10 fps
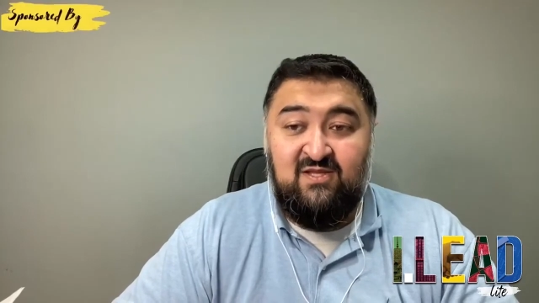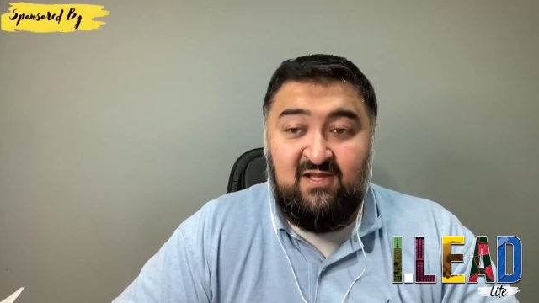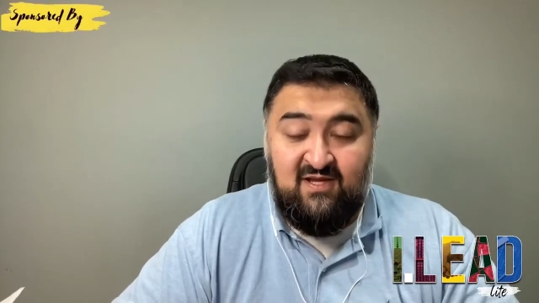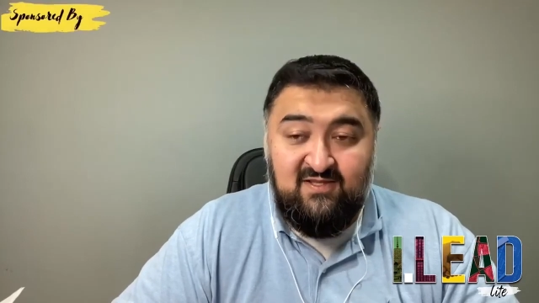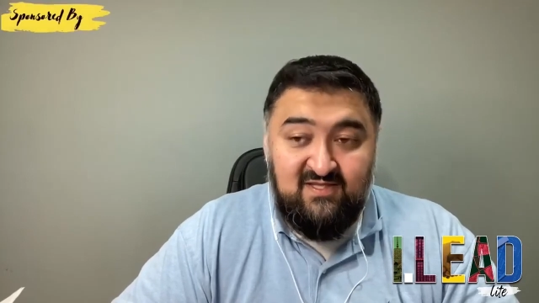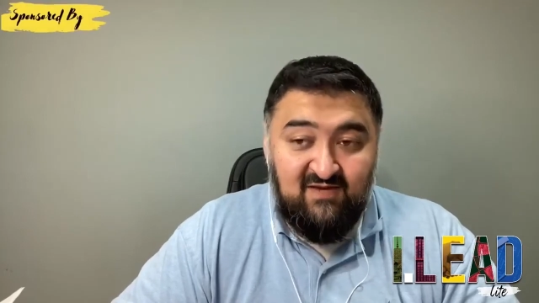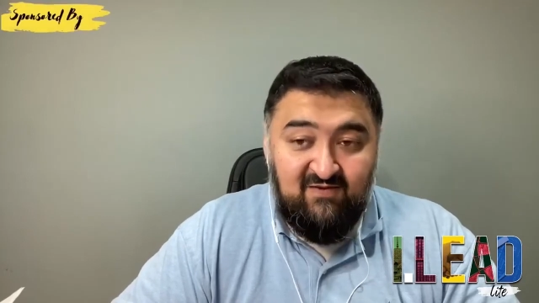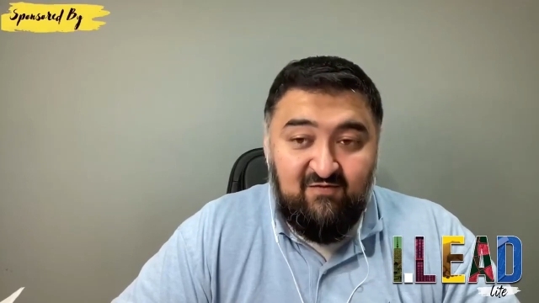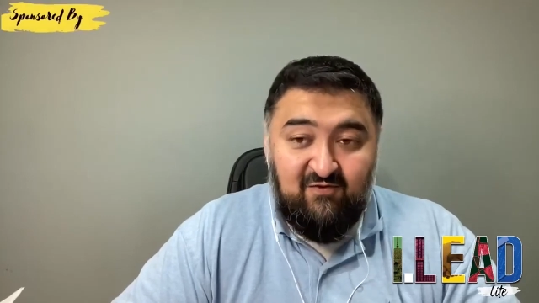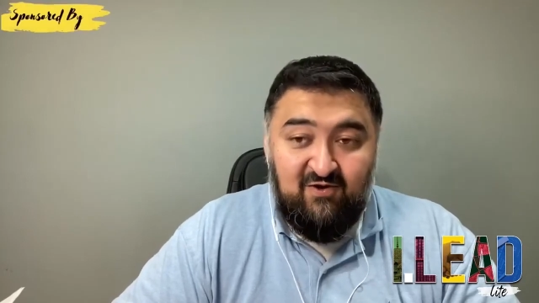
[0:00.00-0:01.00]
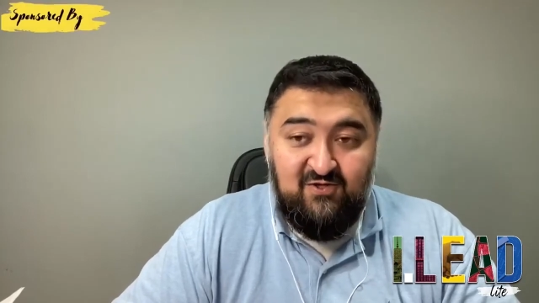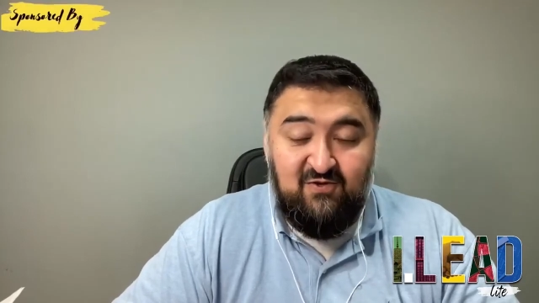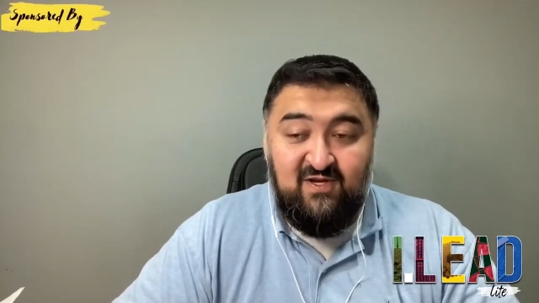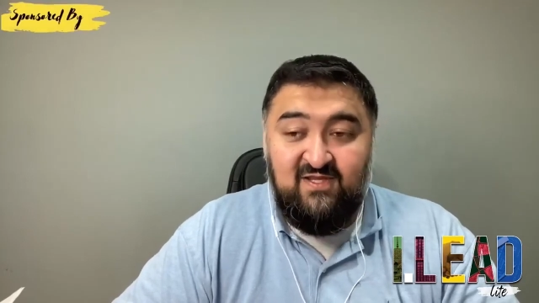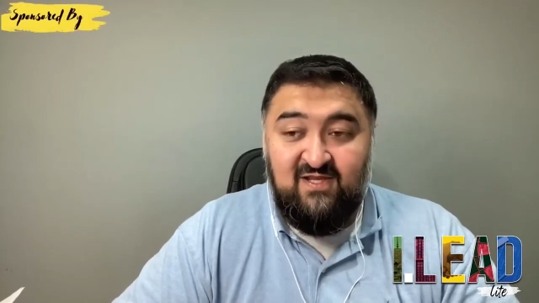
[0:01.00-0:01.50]
Talat, 74
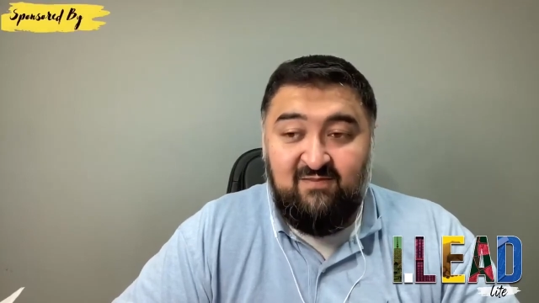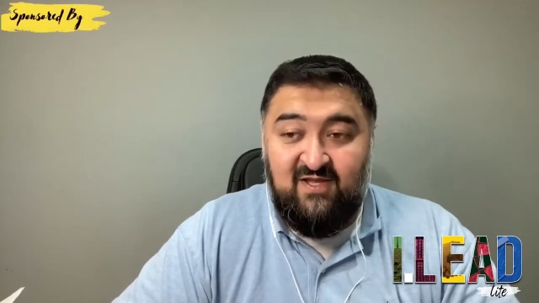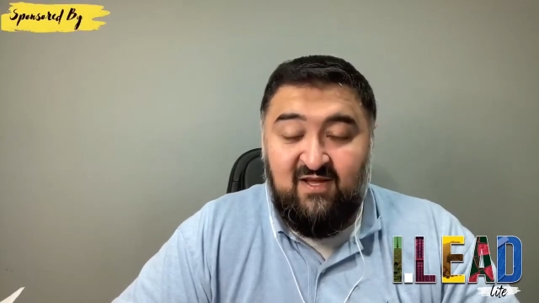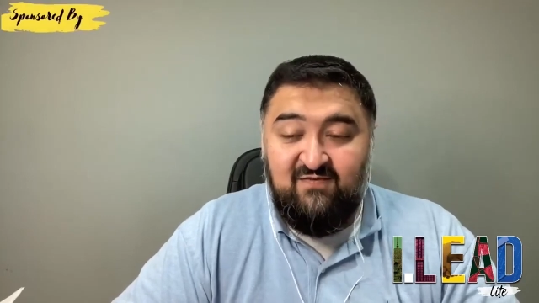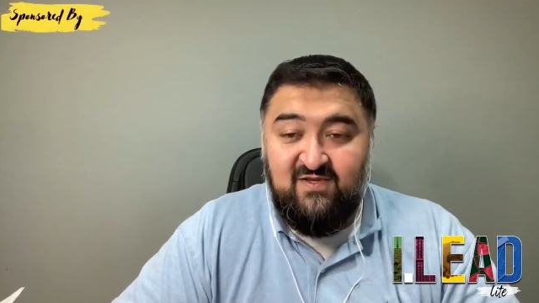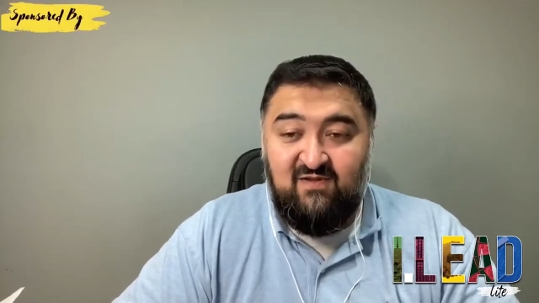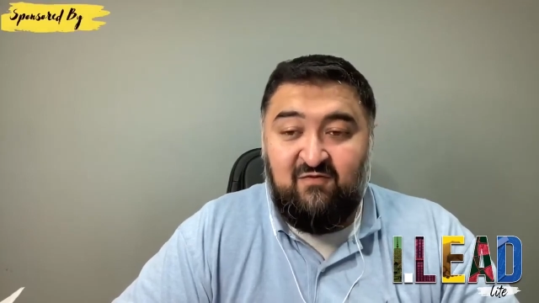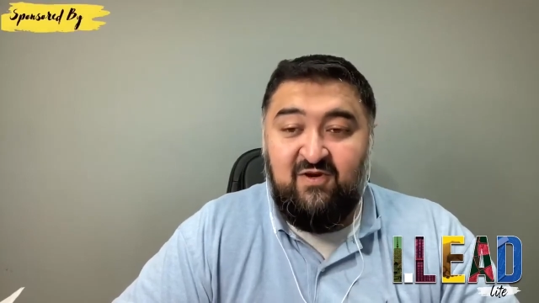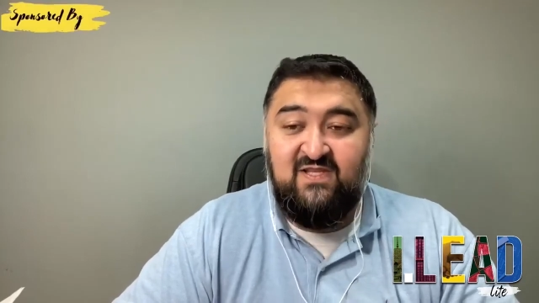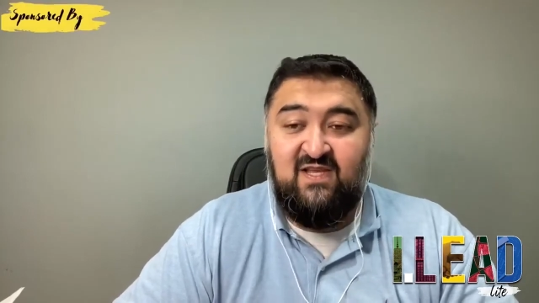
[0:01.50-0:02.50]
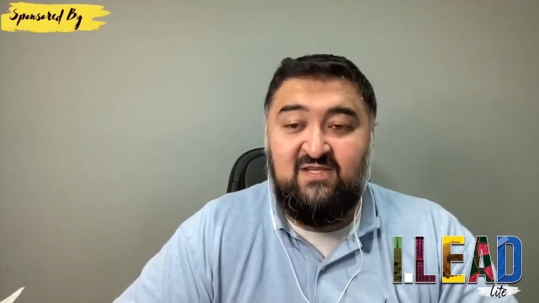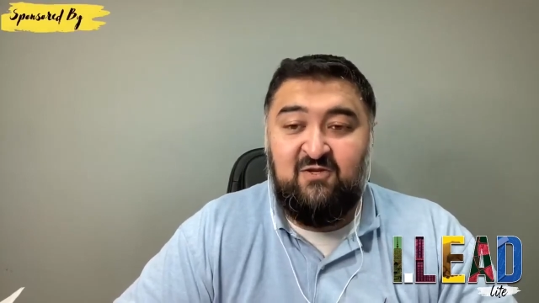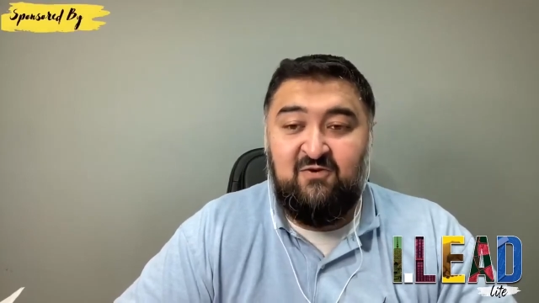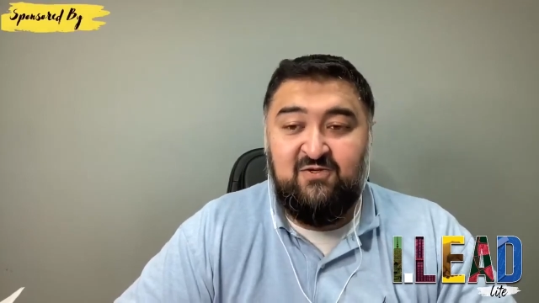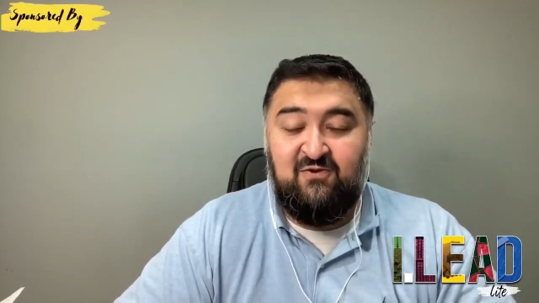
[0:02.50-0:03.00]
years old, and Salman Afzal,
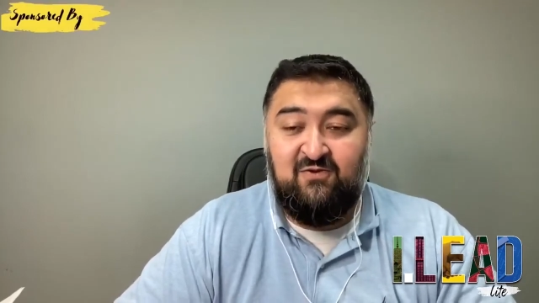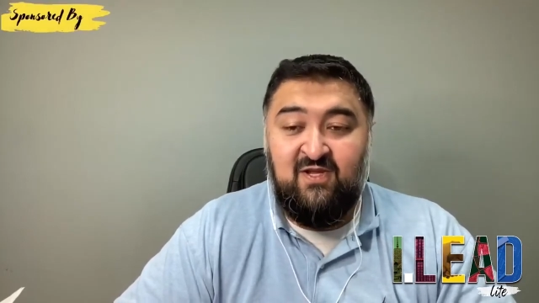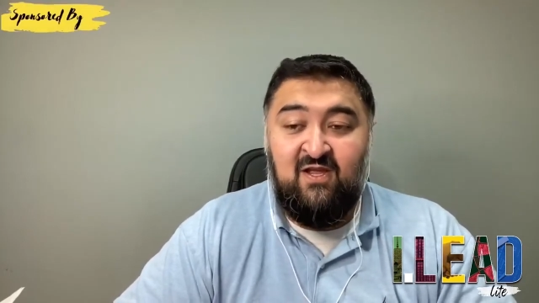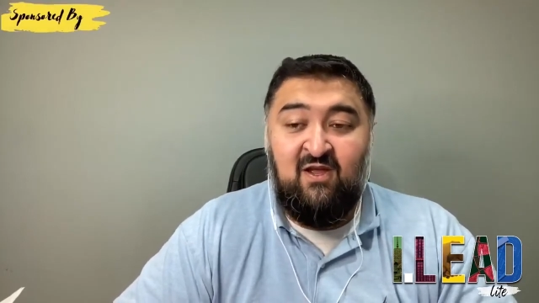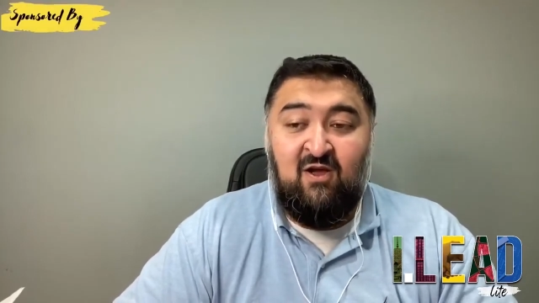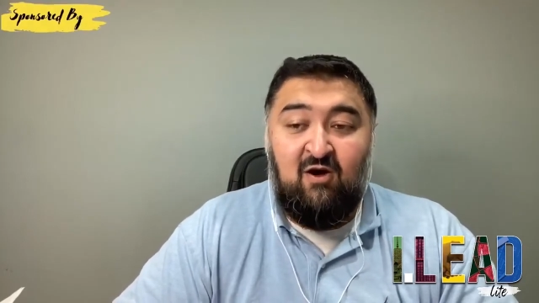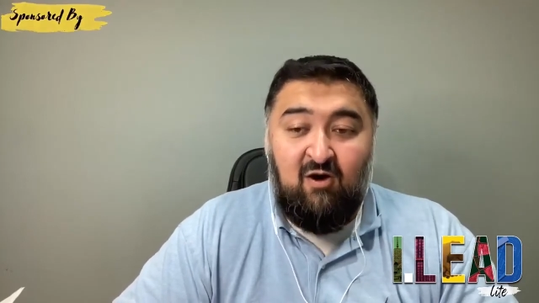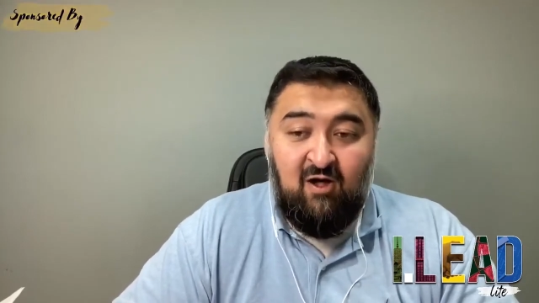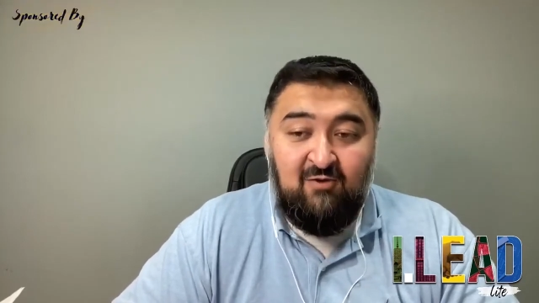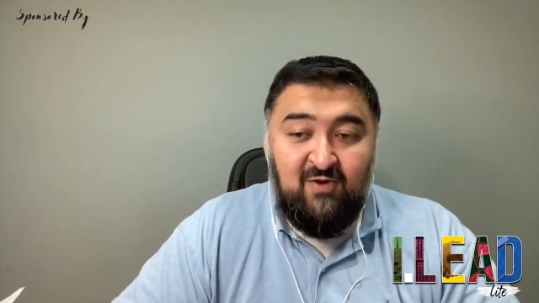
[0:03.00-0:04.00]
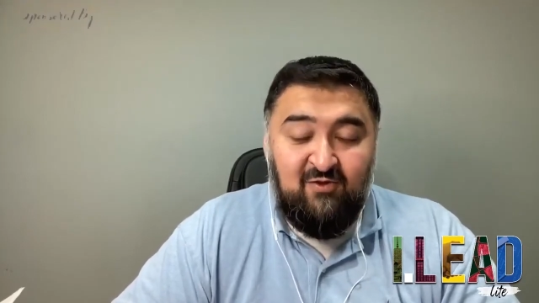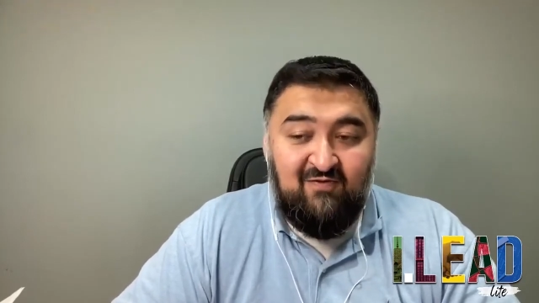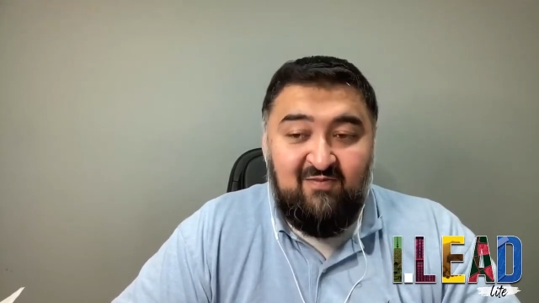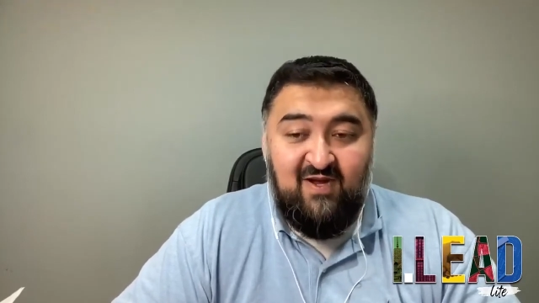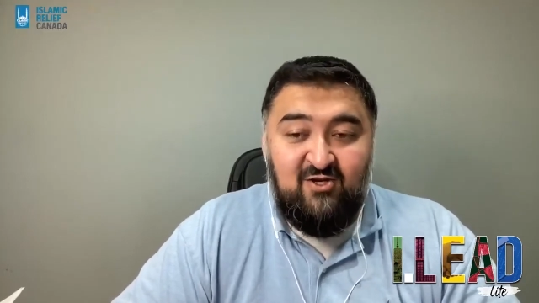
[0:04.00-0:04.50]
46 years old, all run
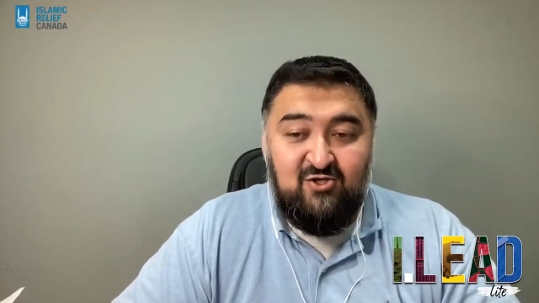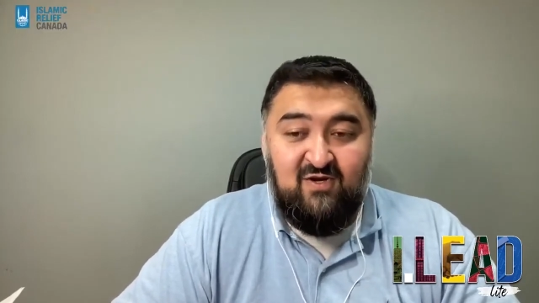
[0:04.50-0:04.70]
over by a